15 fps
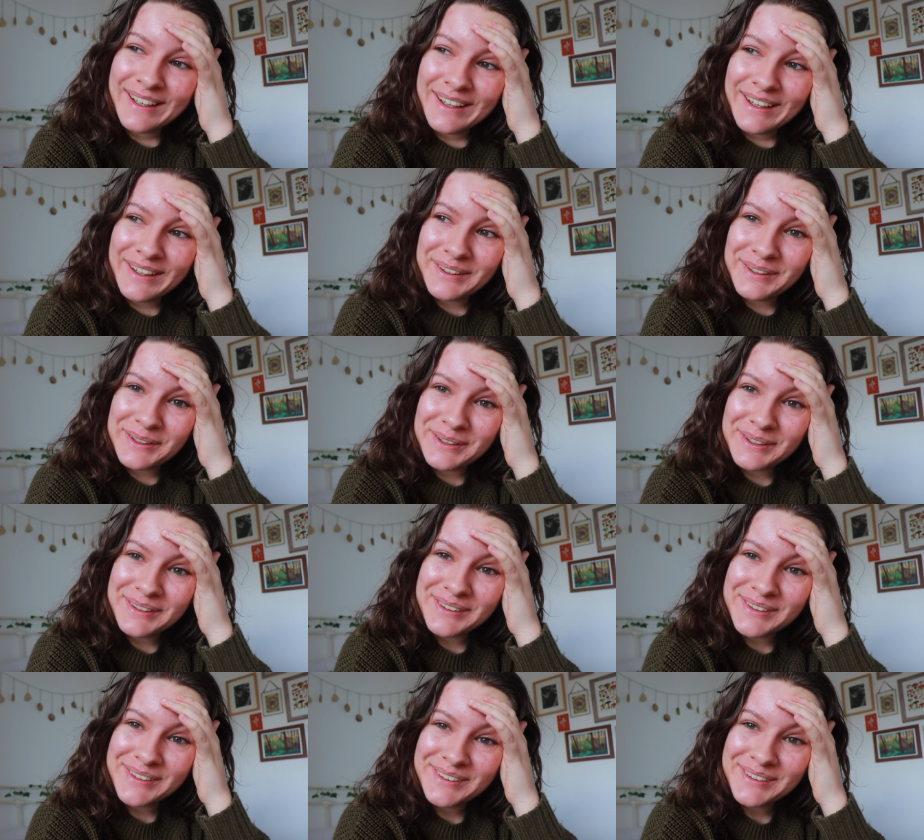
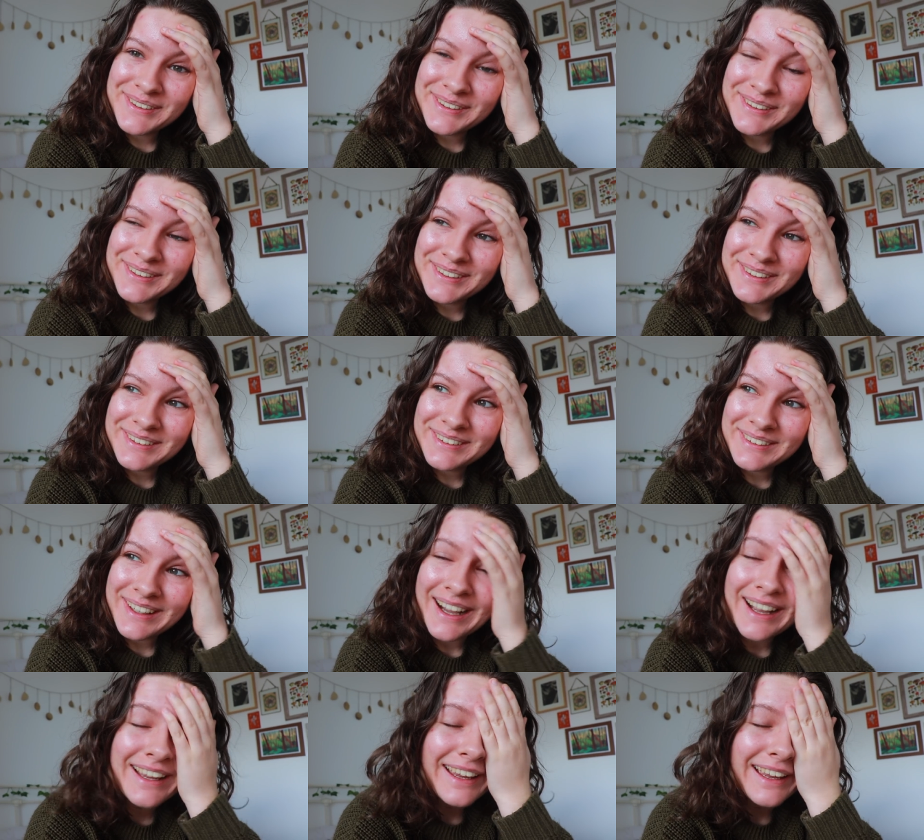
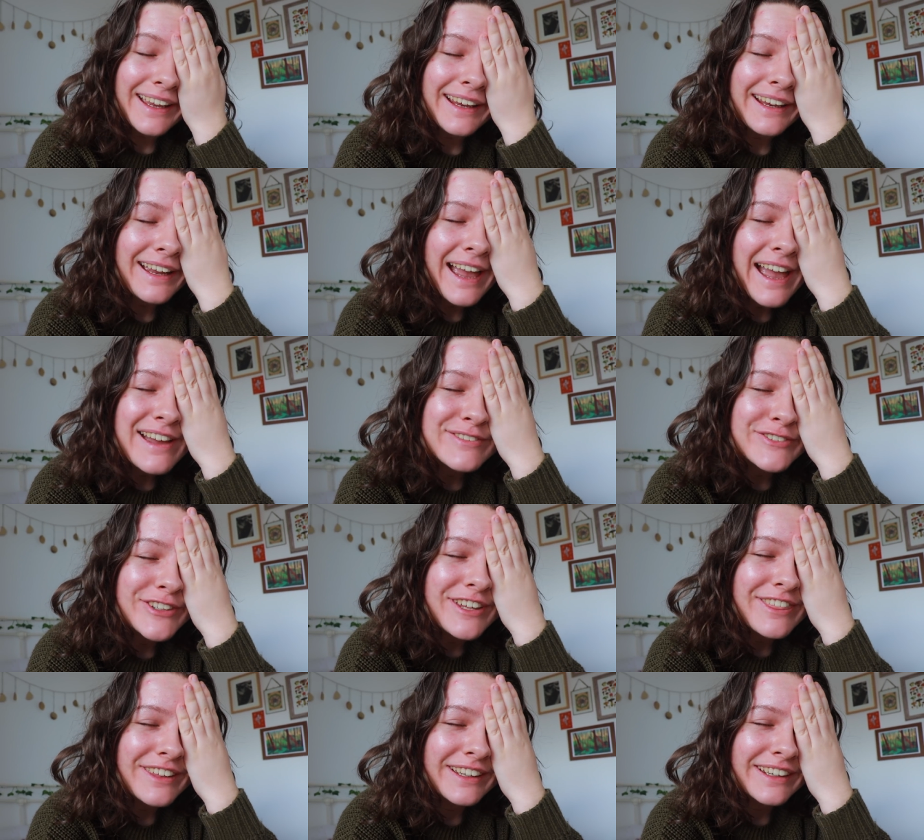I hate
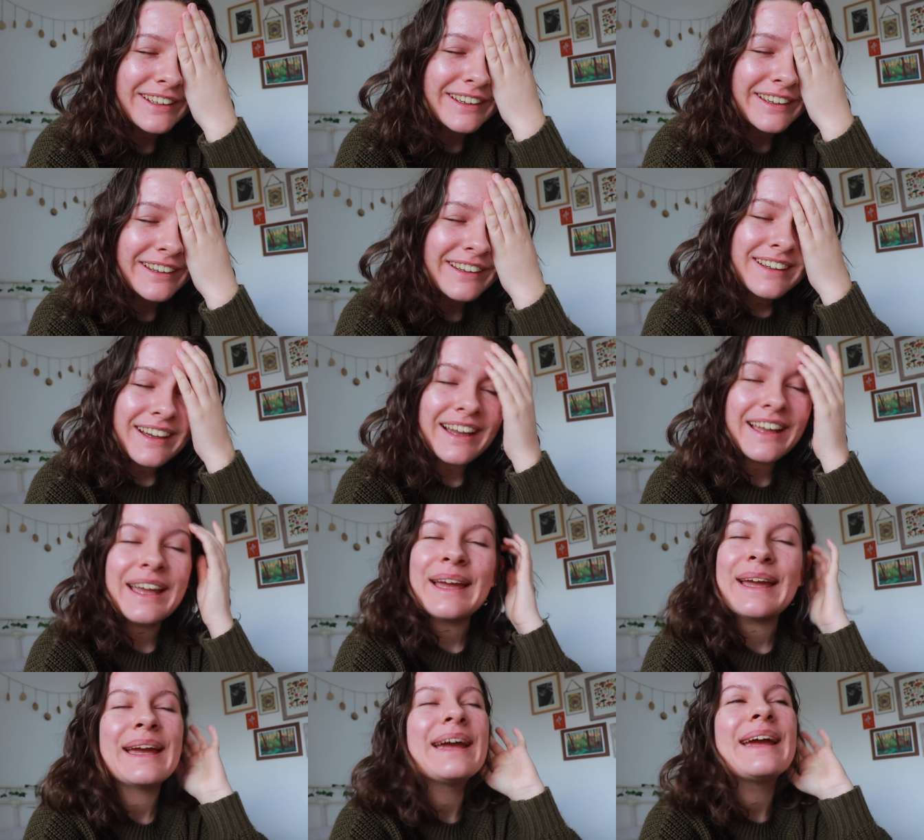everything. I
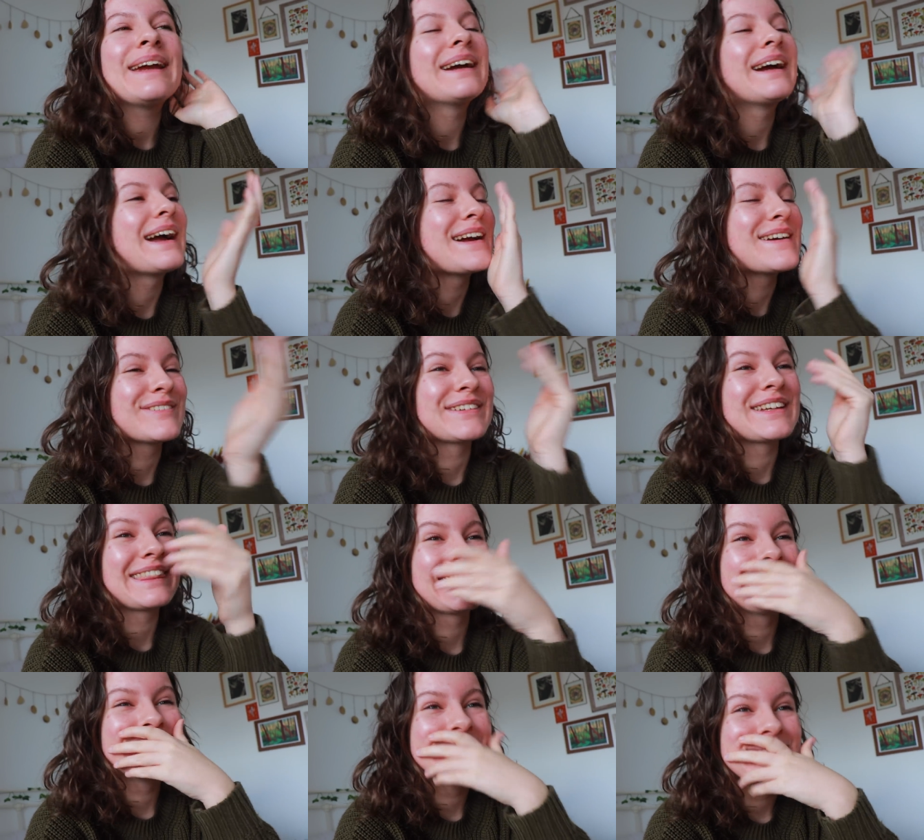hate
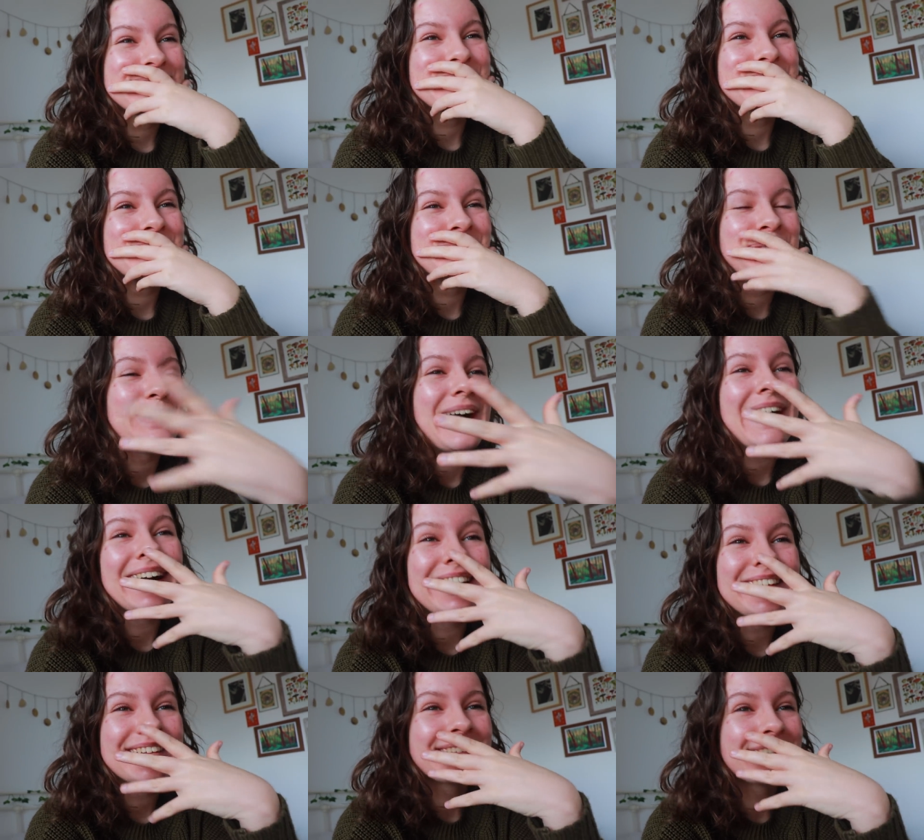everything.
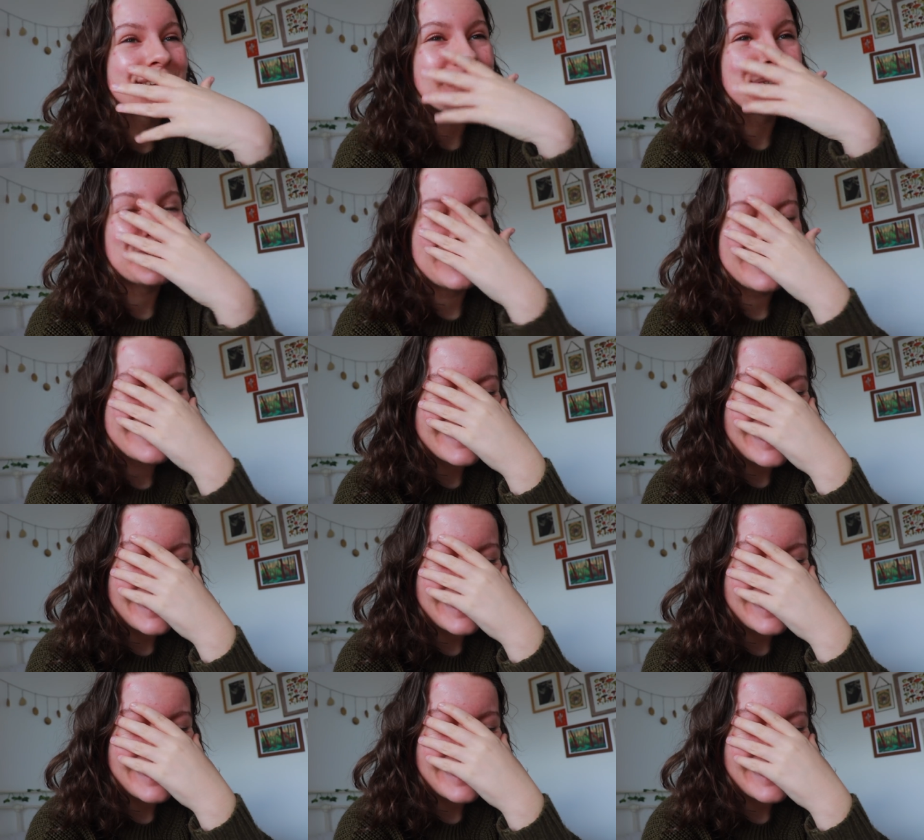Why does this always